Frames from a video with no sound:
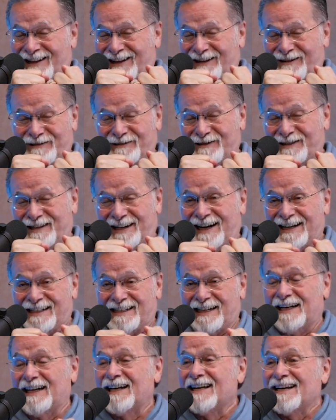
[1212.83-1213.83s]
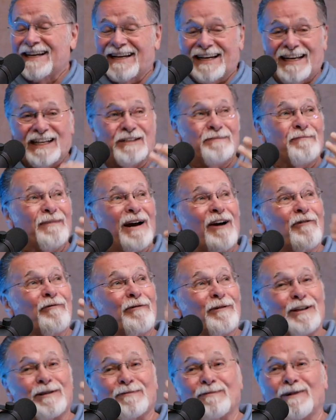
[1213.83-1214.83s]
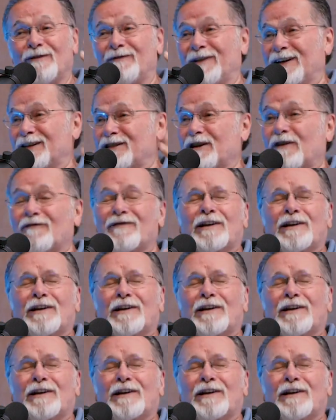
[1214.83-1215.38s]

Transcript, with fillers: closed eyes and his mouth was moving so